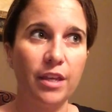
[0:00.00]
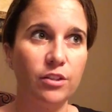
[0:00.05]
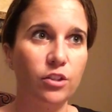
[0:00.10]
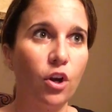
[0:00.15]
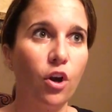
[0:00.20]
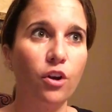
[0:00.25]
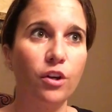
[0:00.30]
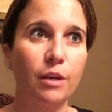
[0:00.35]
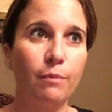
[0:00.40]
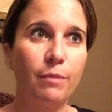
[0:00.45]

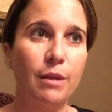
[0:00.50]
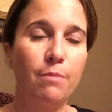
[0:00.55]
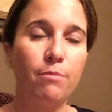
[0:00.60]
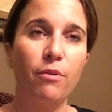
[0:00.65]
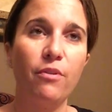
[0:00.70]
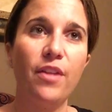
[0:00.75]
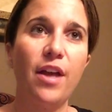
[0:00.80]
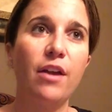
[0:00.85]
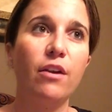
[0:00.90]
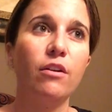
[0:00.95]
target
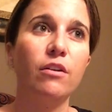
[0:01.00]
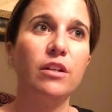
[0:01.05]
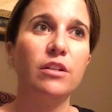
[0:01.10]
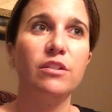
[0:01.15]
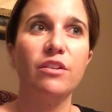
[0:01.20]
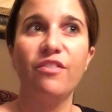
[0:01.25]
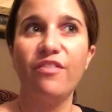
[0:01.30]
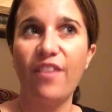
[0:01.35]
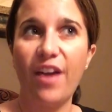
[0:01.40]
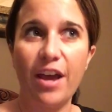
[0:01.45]
people that are
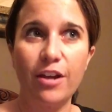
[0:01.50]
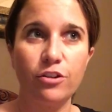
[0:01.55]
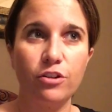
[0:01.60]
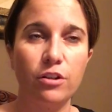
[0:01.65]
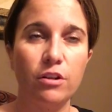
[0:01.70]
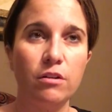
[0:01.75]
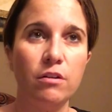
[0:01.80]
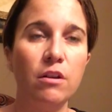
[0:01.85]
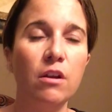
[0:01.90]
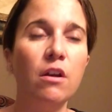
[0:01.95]
into
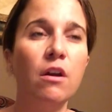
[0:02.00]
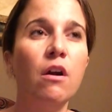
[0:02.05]
fashion